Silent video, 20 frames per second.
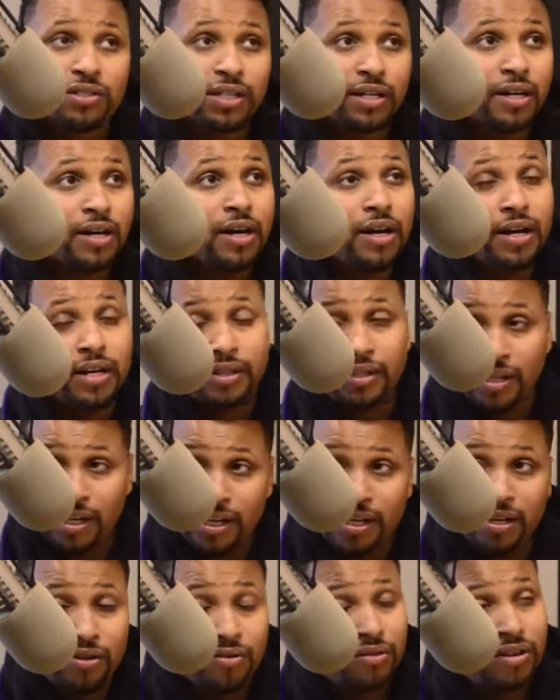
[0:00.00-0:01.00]
And the
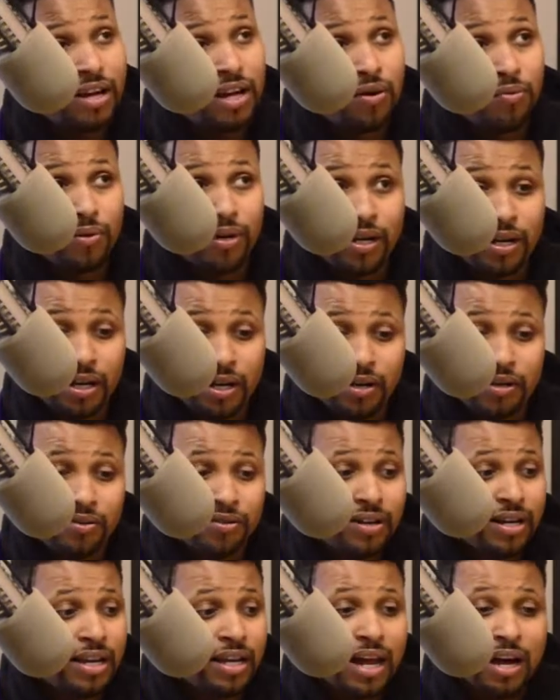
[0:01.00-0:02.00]
internet, when
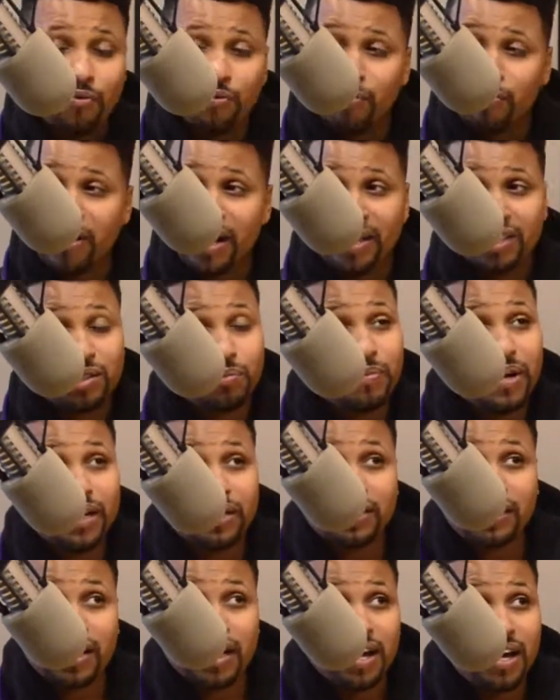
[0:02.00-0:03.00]

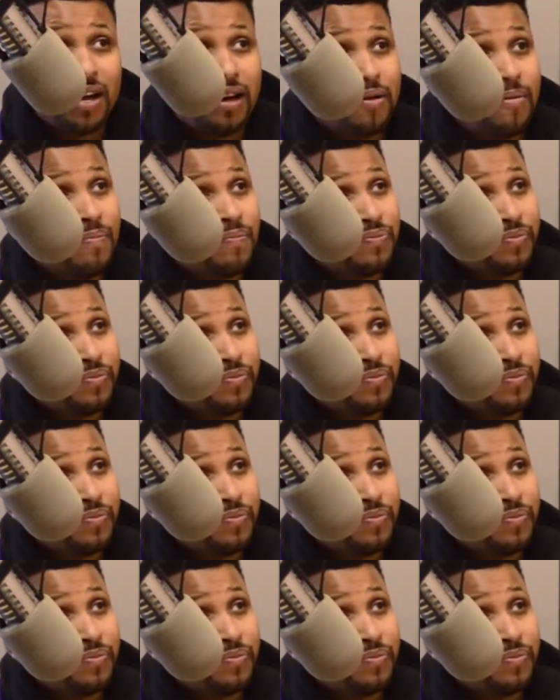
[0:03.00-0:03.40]
MySpace came,